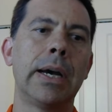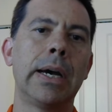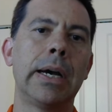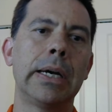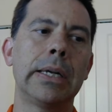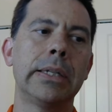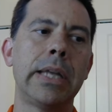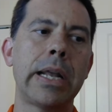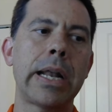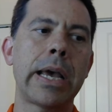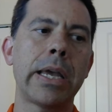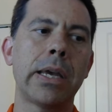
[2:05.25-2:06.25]
Uh,
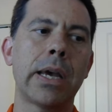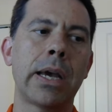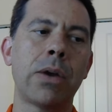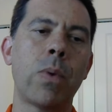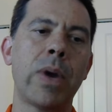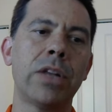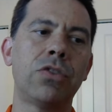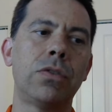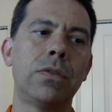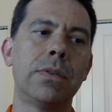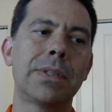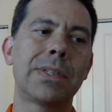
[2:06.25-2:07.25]
then I, I went
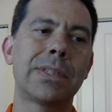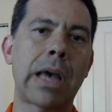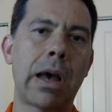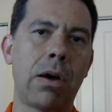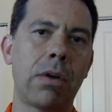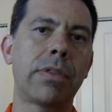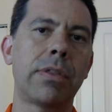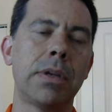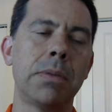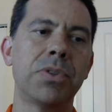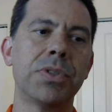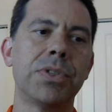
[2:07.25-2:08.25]
south
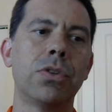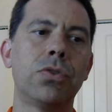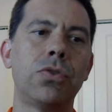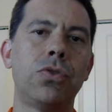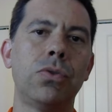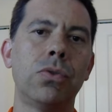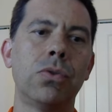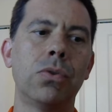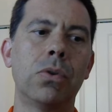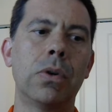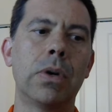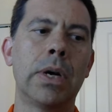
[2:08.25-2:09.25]
in Brazil
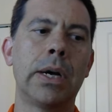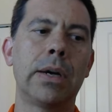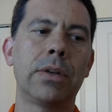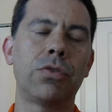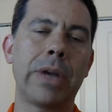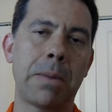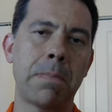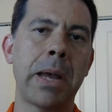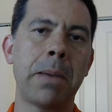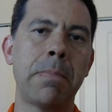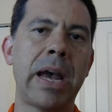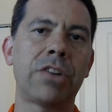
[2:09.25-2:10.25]
to uh, to get my
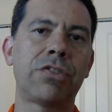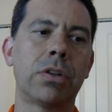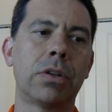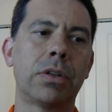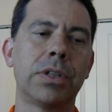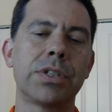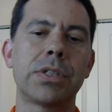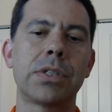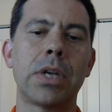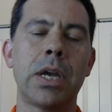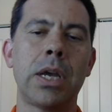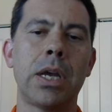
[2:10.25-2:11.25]
bachelor's,
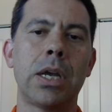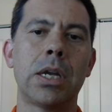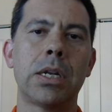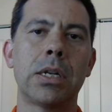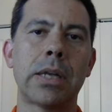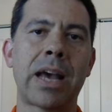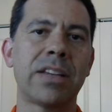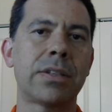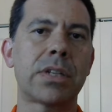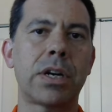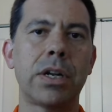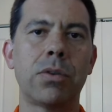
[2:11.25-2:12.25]
and I
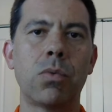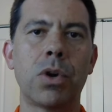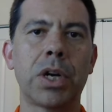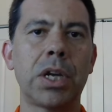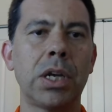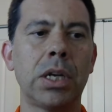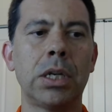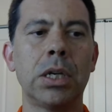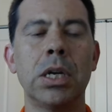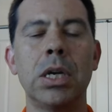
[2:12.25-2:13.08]
started working